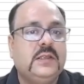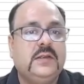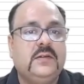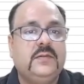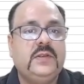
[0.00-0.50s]

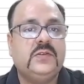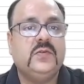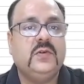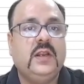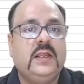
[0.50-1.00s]
will be
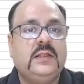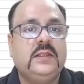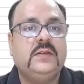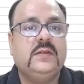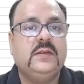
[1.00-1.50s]
shown like
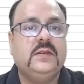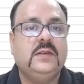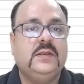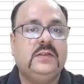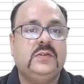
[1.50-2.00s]
this.
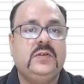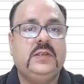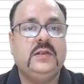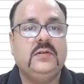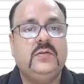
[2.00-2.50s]
So you
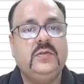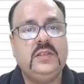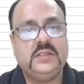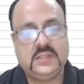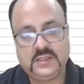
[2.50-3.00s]
can do
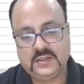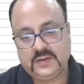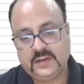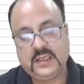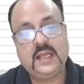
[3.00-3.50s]
this
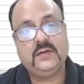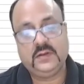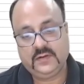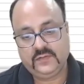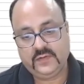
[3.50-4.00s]
and you
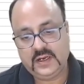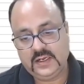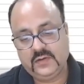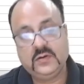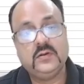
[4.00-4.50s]
can find
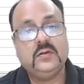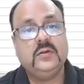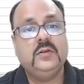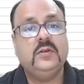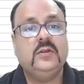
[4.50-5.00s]
out
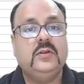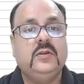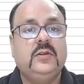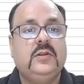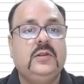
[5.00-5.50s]

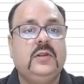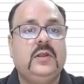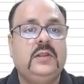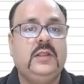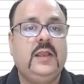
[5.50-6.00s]

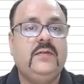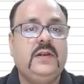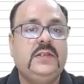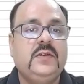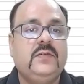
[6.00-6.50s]
the
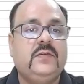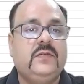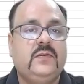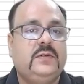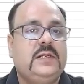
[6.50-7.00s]
average of,
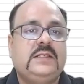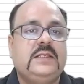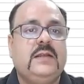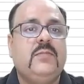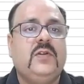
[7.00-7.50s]
let's say,
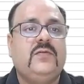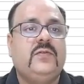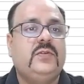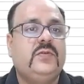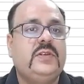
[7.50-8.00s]
number of
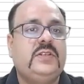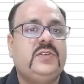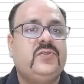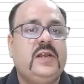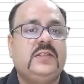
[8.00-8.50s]
20
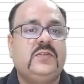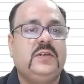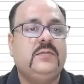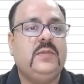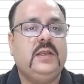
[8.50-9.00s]
trials you
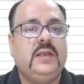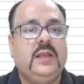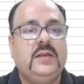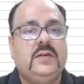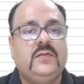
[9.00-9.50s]
can make,
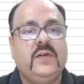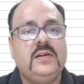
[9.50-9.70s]
and you can find